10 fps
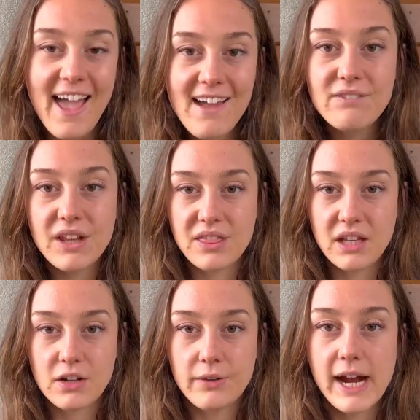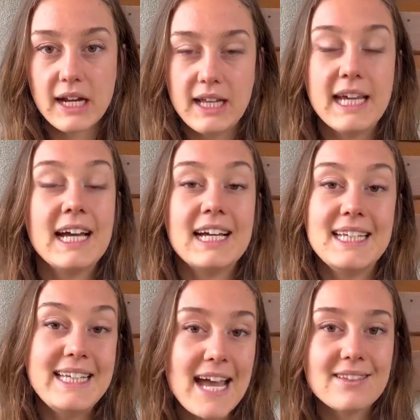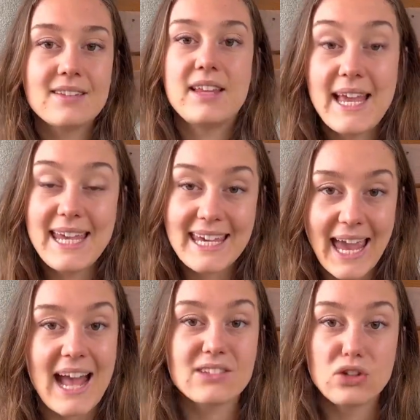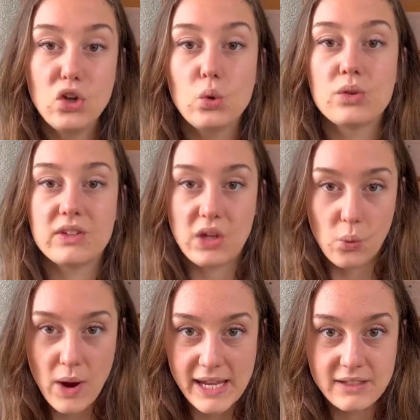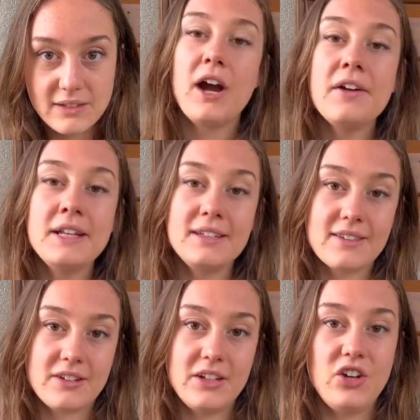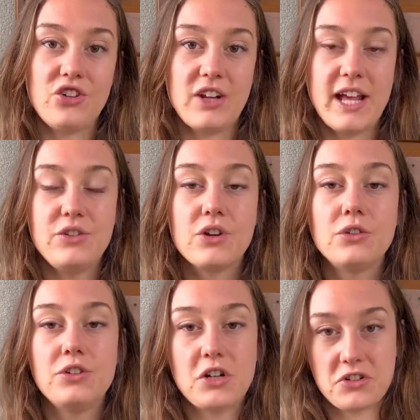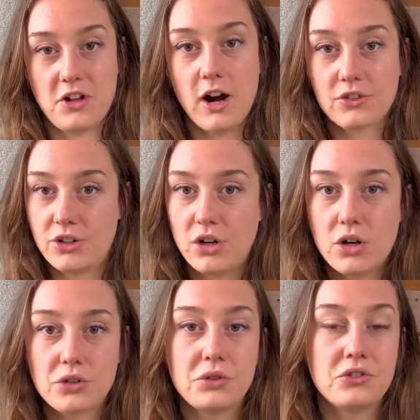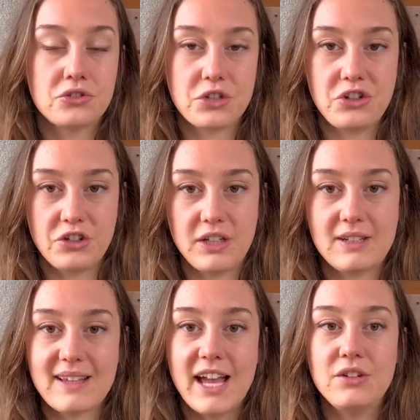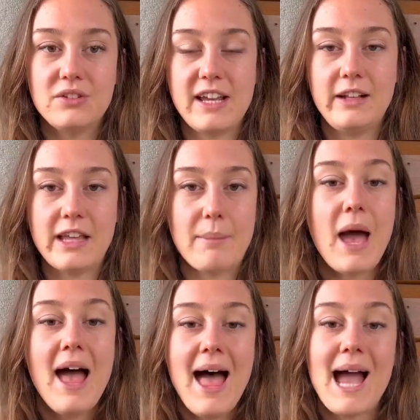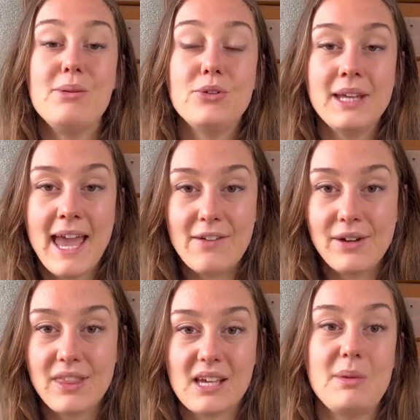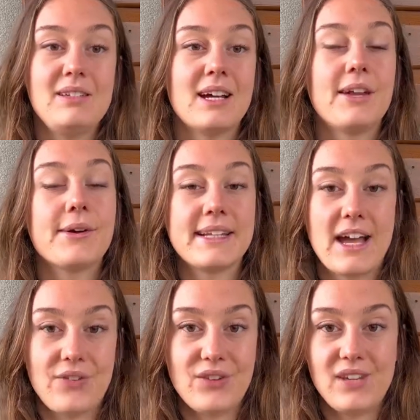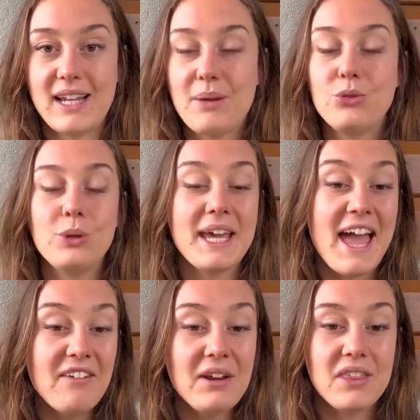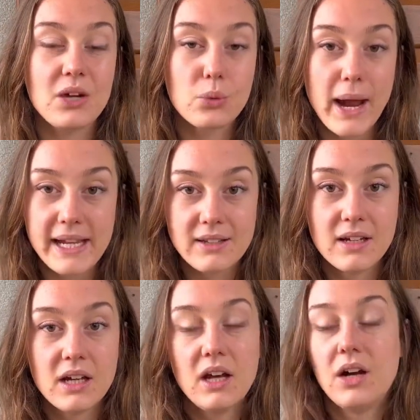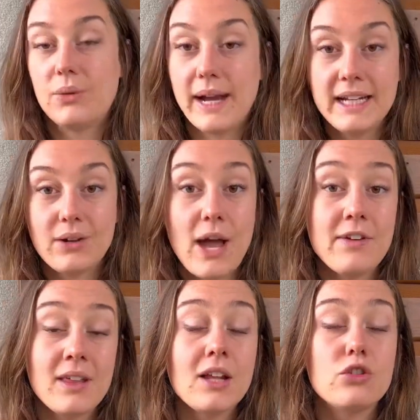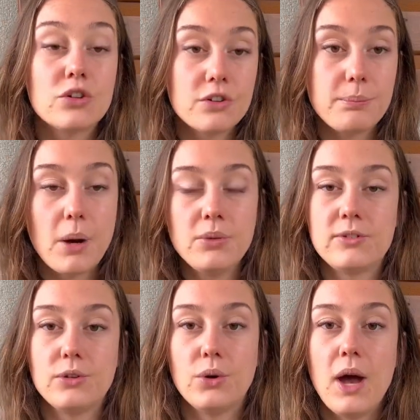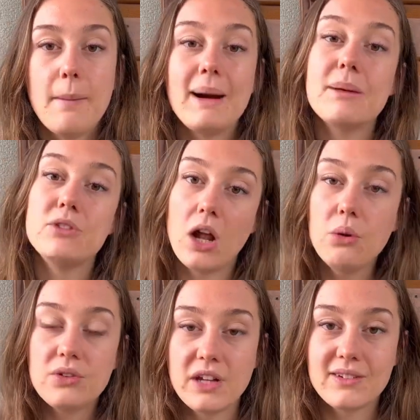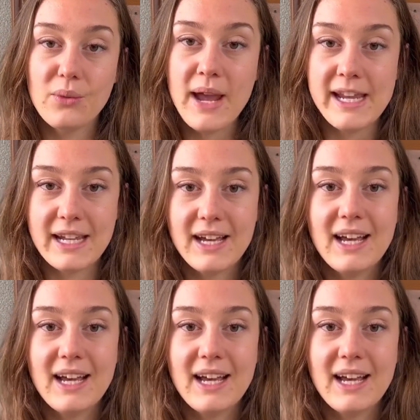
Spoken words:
everything correctly, yet they can't lose the weight. If you are in this condition and you go to your doctor or to a nutritionist and you tell them, I'm doing everything, I'm eating a caloric deficit, I'm doing everything right? Everything that you're supposed to, but I'm not losing the weight.